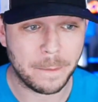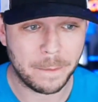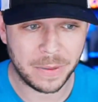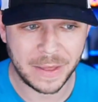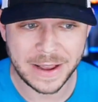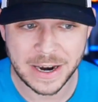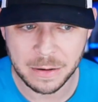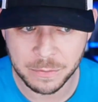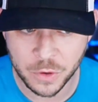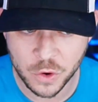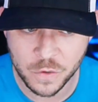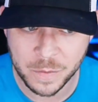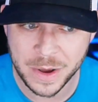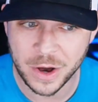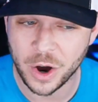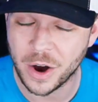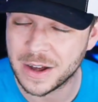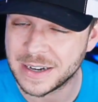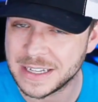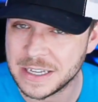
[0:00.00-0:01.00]
Player
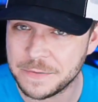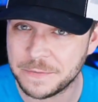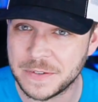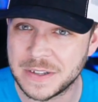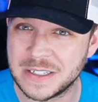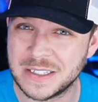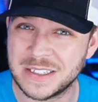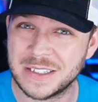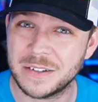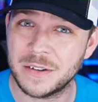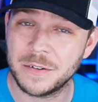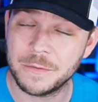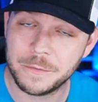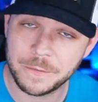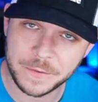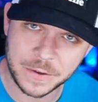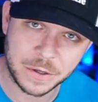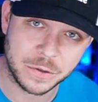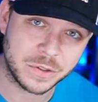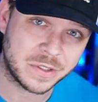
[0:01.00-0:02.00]
movement on defense
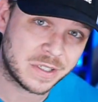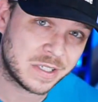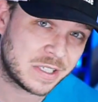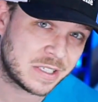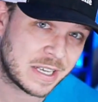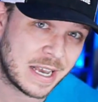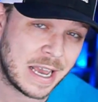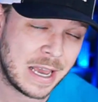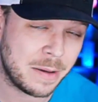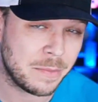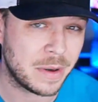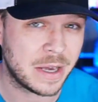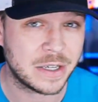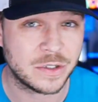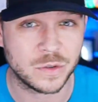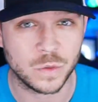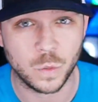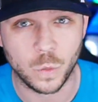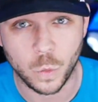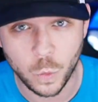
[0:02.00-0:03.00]
feels the same
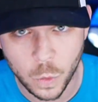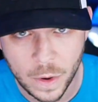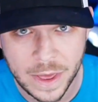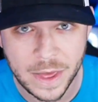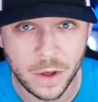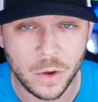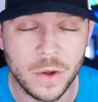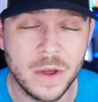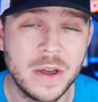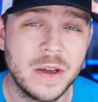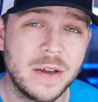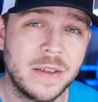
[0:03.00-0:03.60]
as well.